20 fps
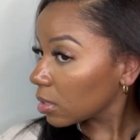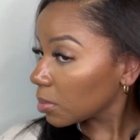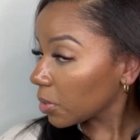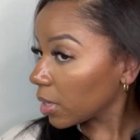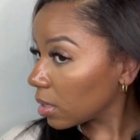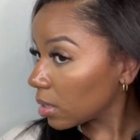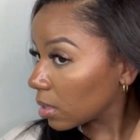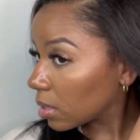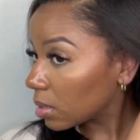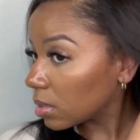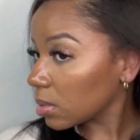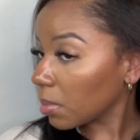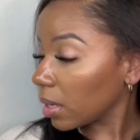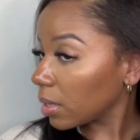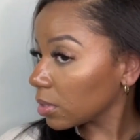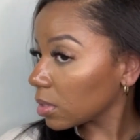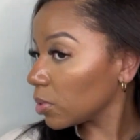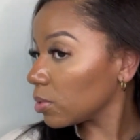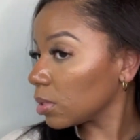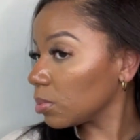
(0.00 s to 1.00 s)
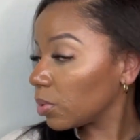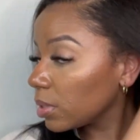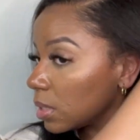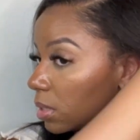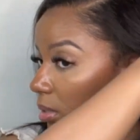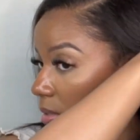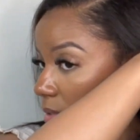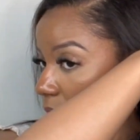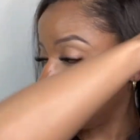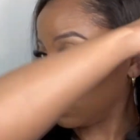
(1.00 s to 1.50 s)
if you want that
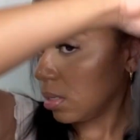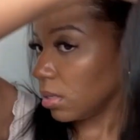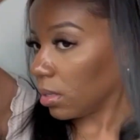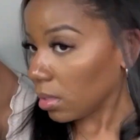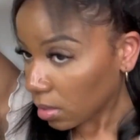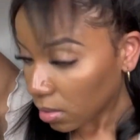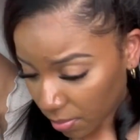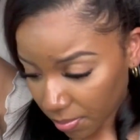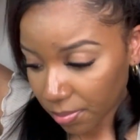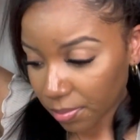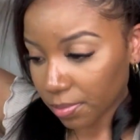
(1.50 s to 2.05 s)
classic curl